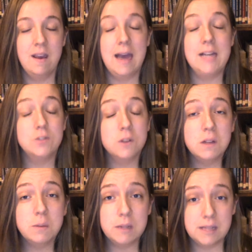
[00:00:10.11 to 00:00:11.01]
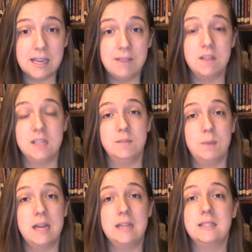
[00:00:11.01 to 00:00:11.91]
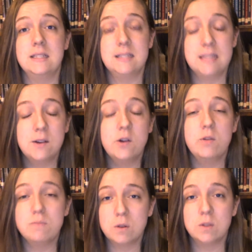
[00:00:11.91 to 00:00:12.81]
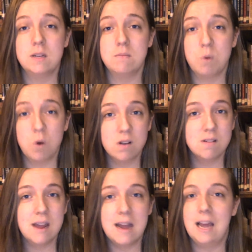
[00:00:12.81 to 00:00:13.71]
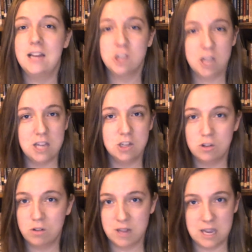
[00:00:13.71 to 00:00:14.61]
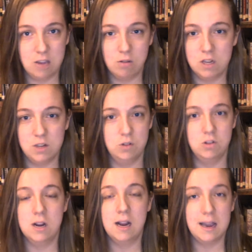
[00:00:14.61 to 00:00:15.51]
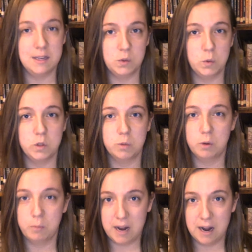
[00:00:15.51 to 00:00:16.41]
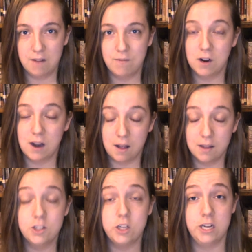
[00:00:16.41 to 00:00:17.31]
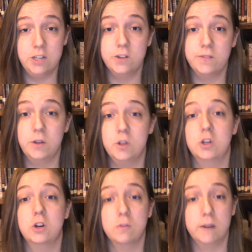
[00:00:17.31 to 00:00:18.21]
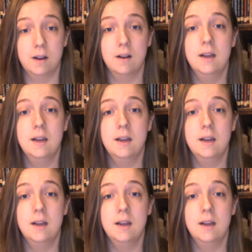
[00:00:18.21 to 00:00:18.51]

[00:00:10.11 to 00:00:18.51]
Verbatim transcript: I truly believe that debate is the single most important and educational thing you can do during high school to prepare for college and your future career.